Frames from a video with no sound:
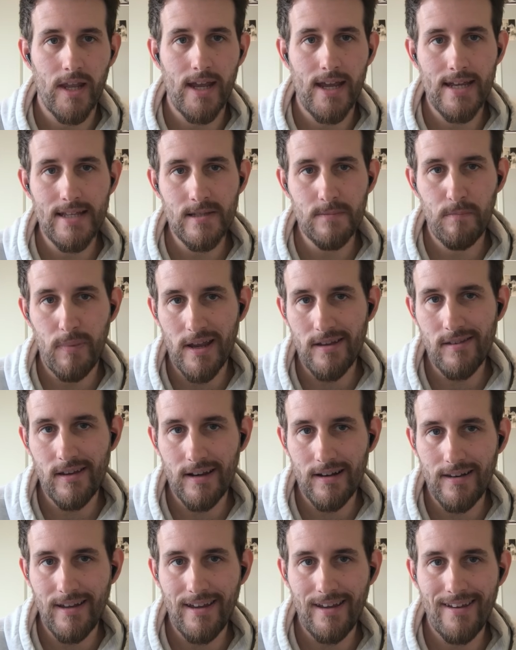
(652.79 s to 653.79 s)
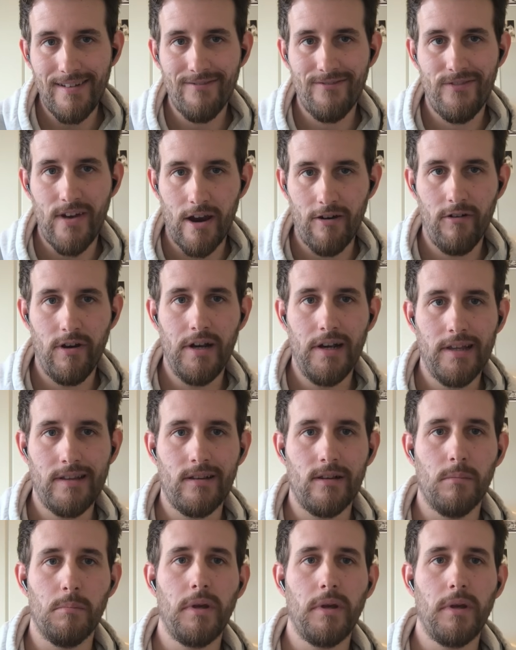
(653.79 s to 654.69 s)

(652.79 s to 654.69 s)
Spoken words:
it's basically very little,